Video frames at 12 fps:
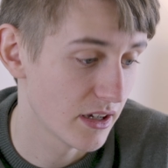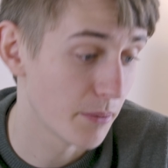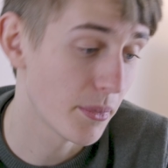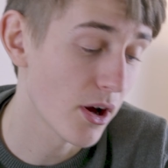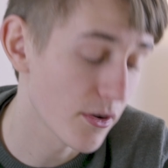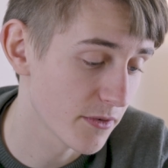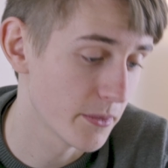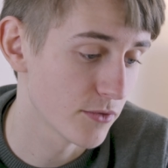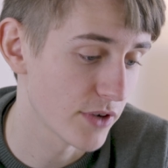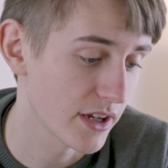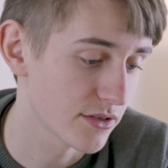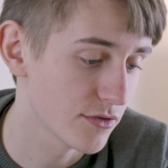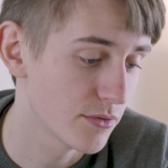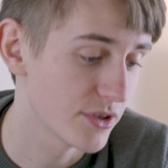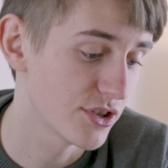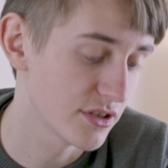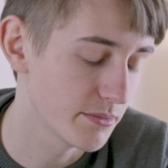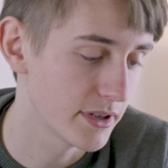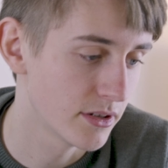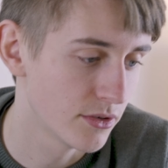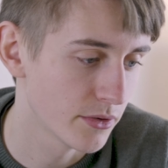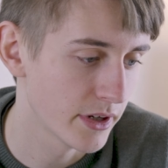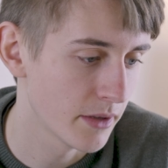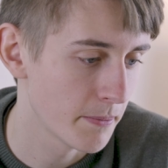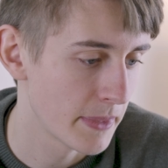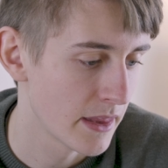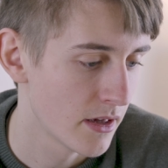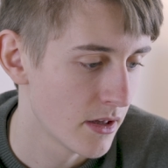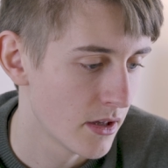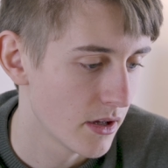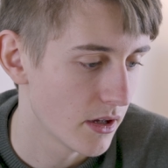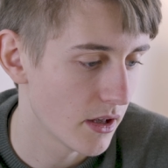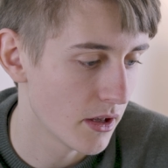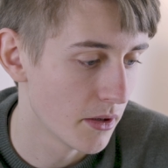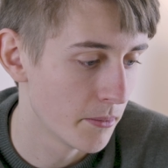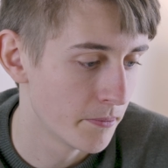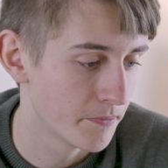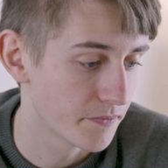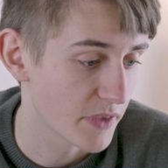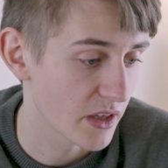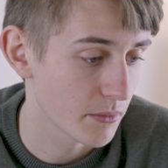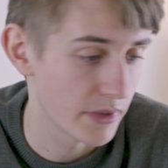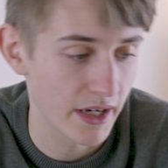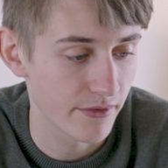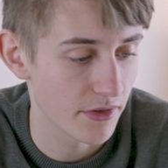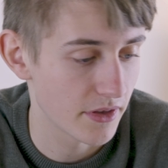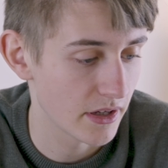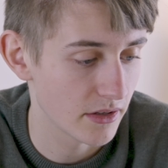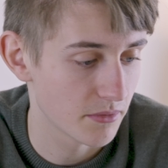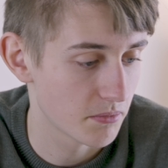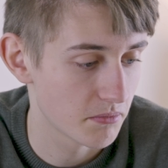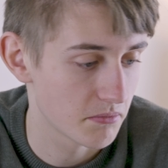apart from the rattle, which is a bit annoying. But everything,